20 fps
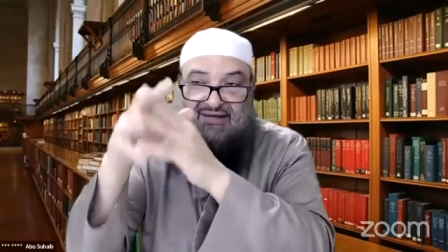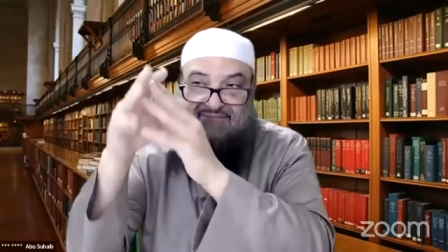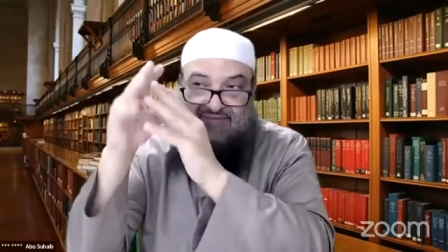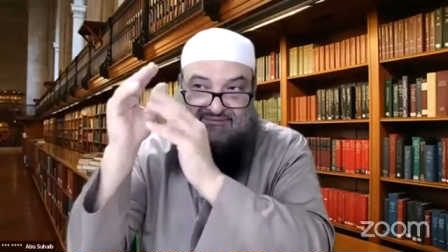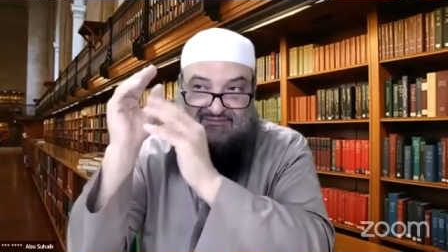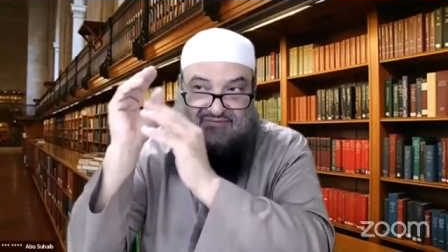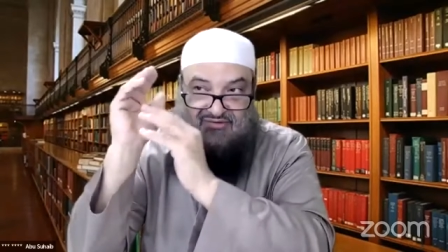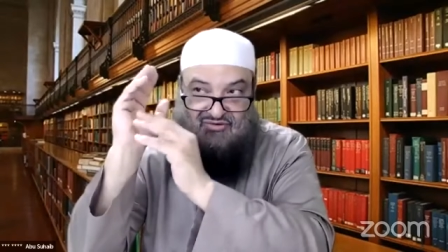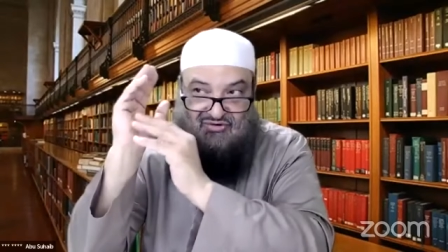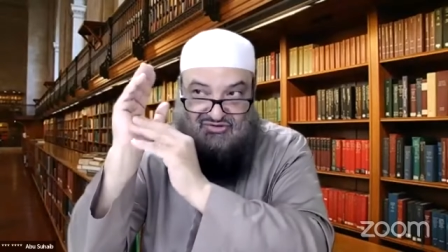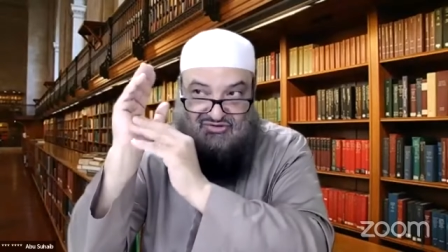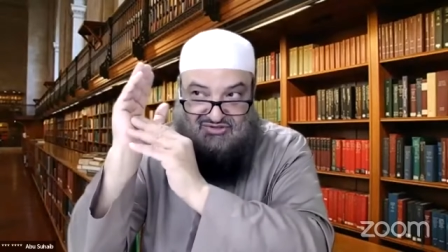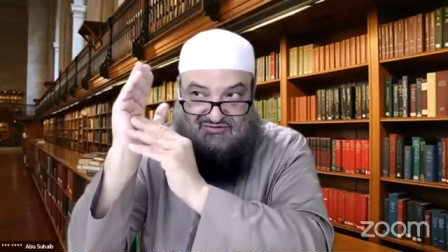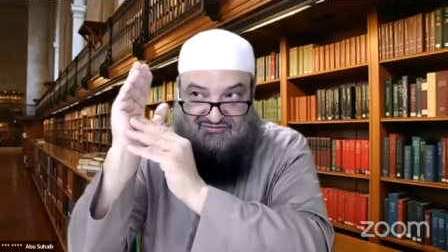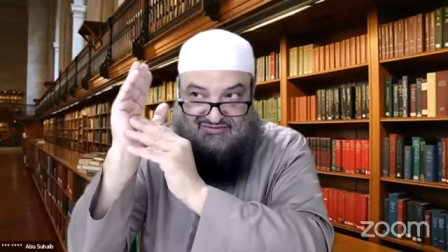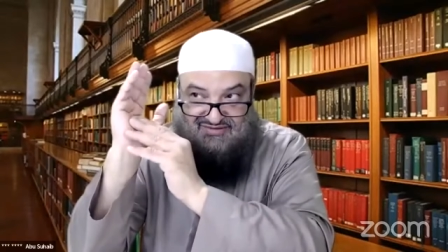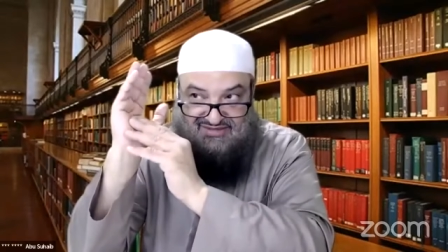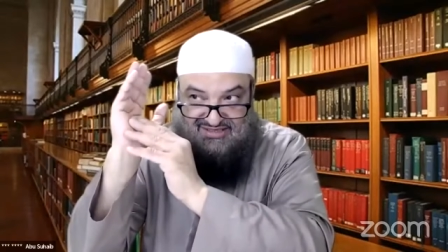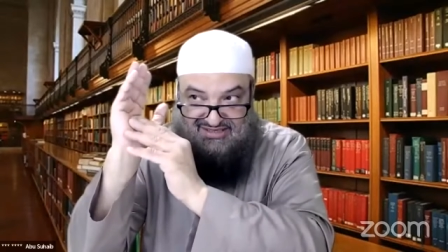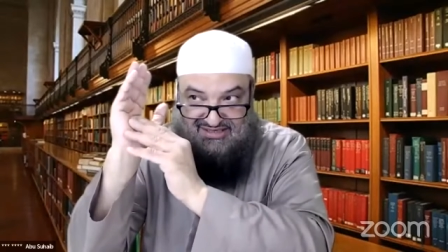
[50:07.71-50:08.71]
but because
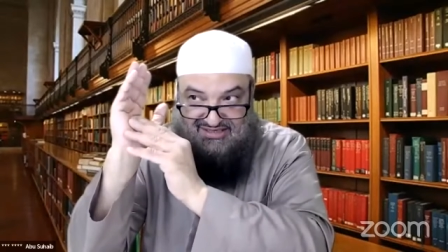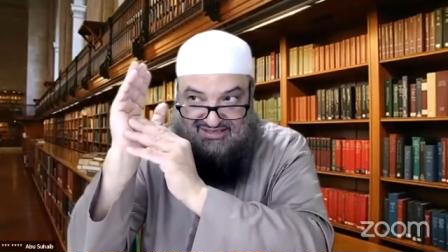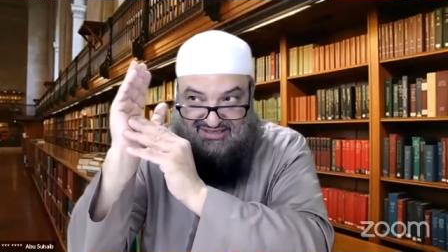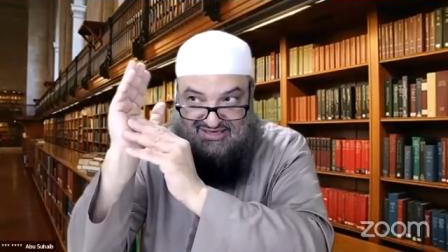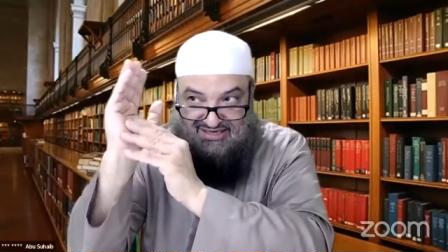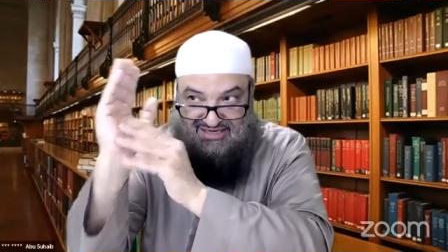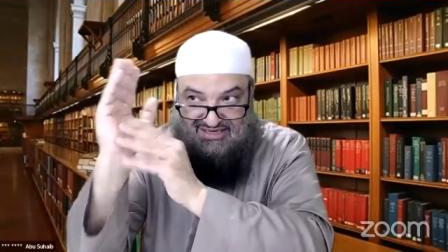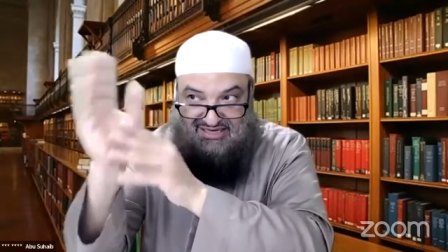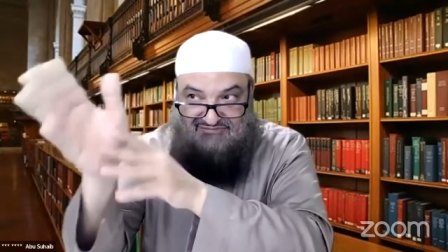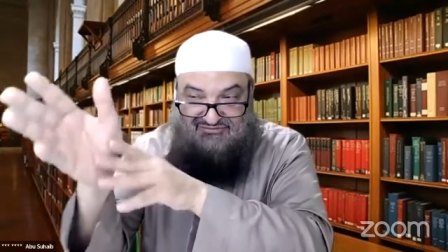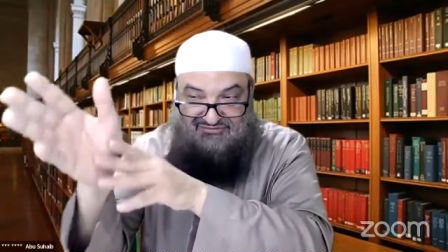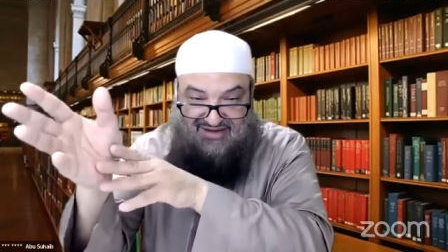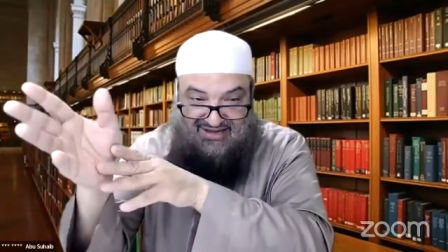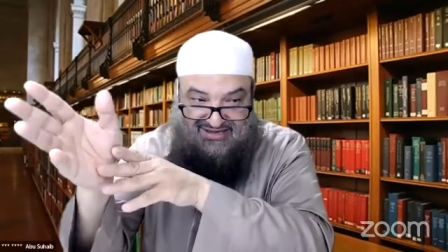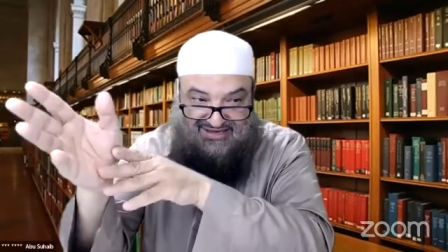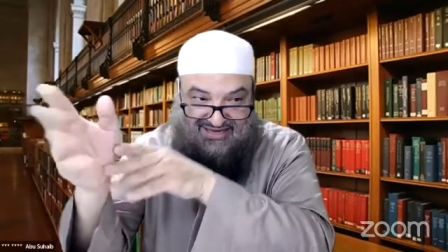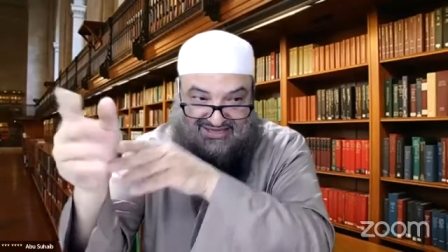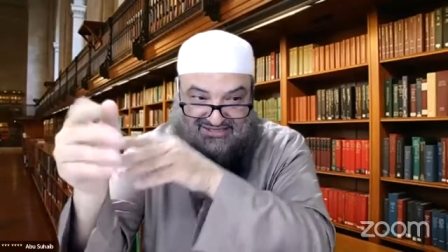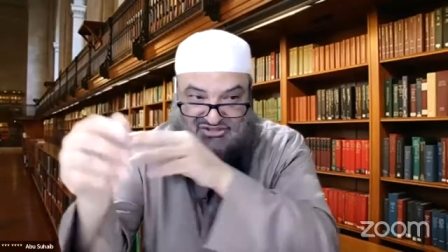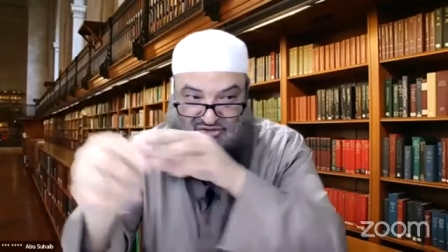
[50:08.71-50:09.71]
of the Khalifa,
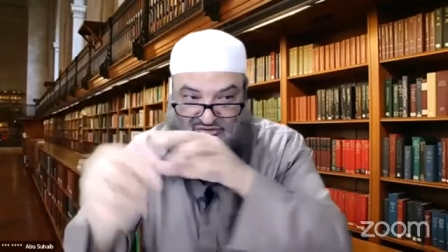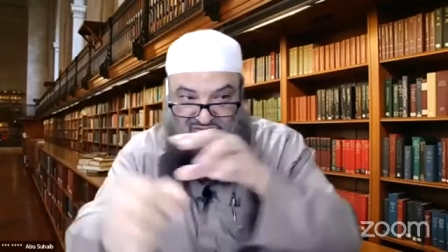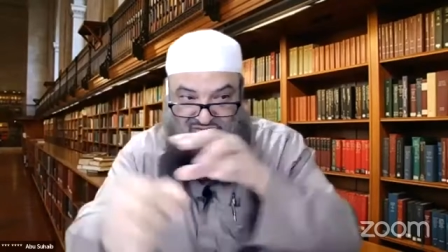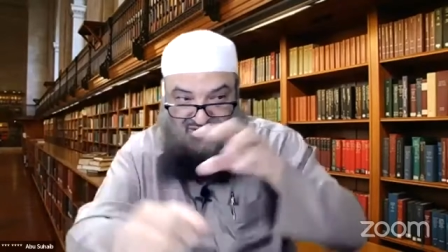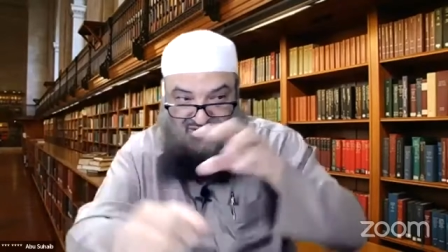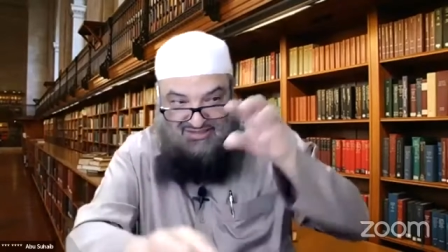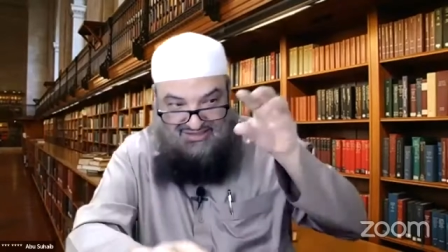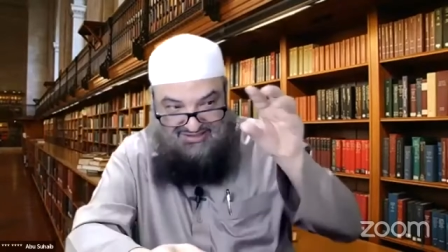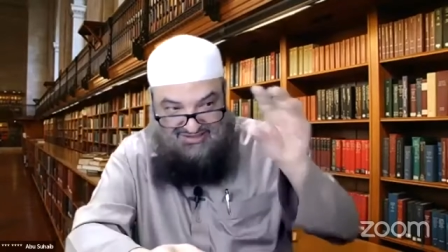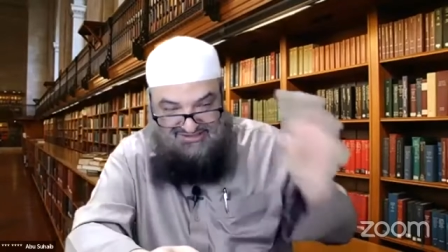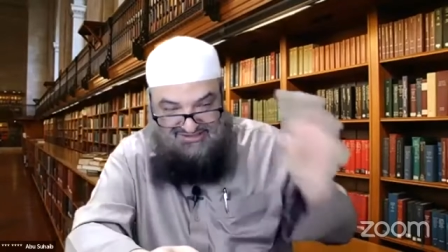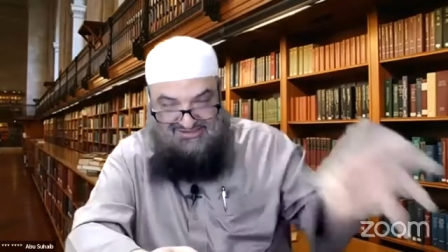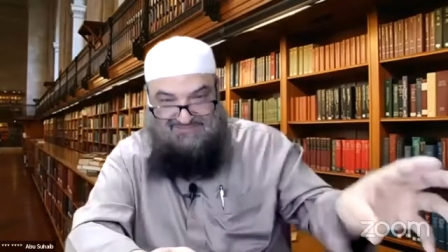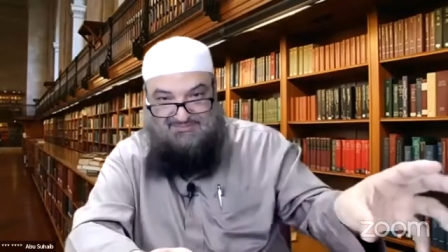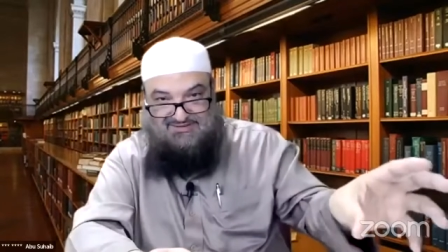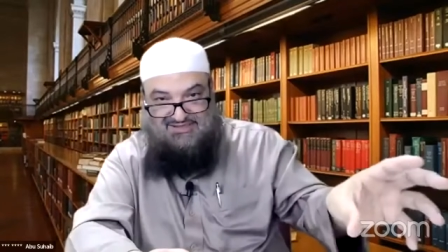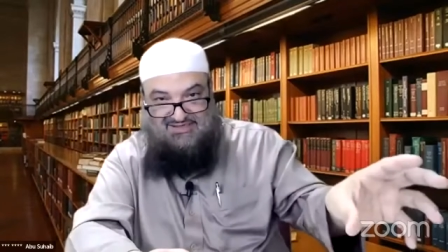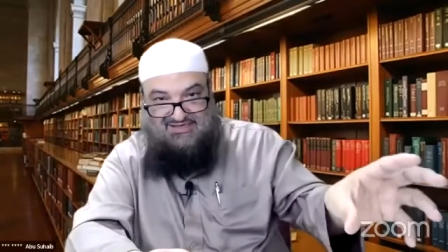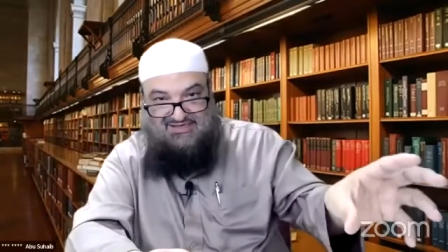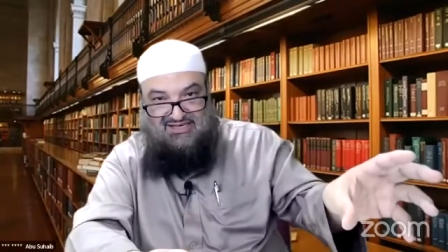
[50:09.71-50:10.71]
he had chosen this
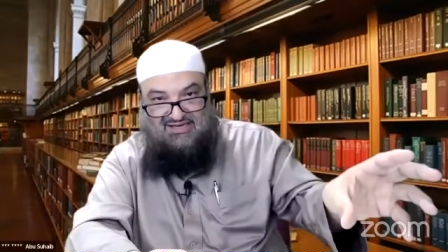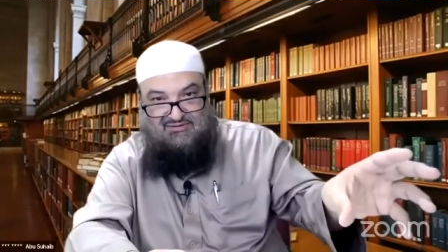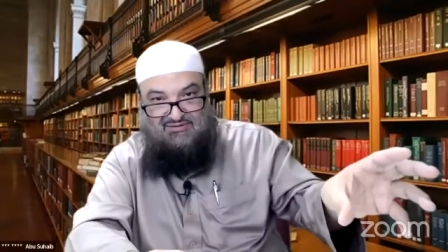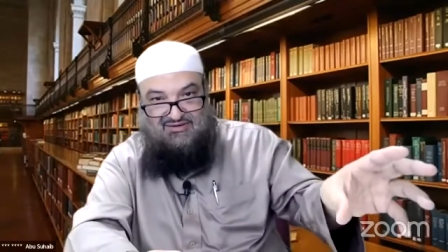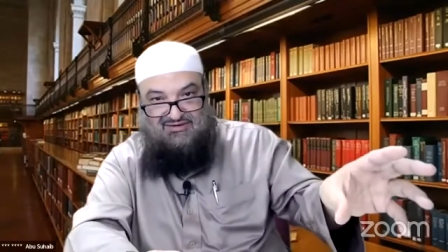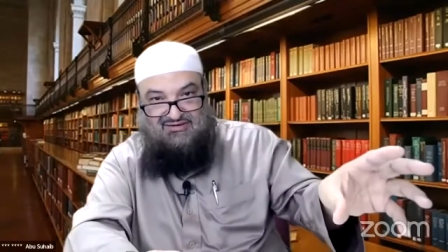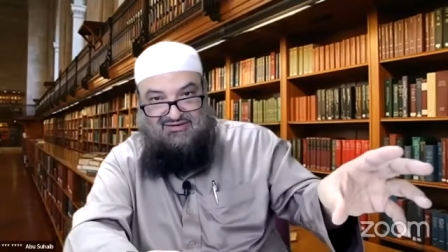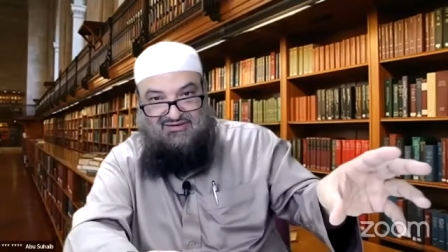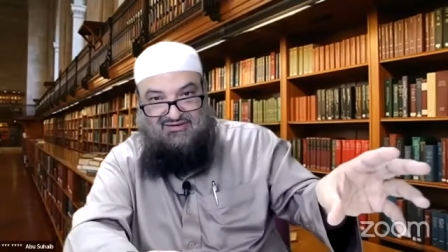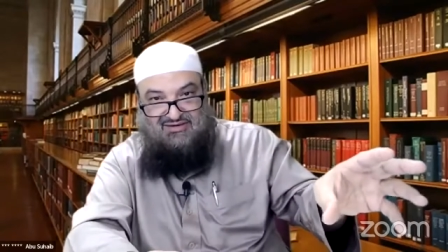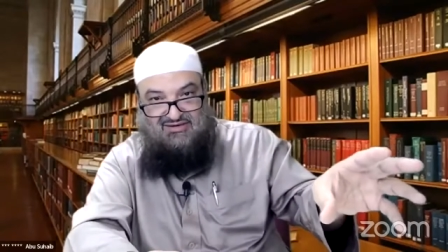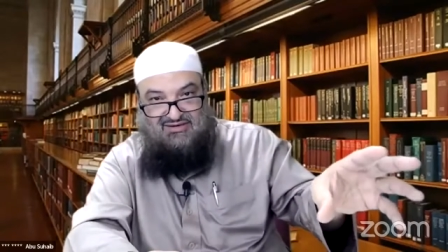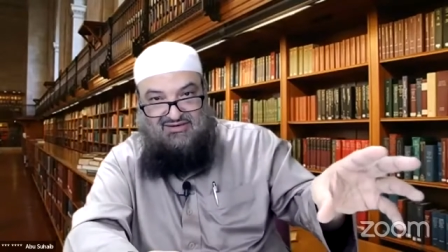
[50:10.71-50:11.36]
particular one,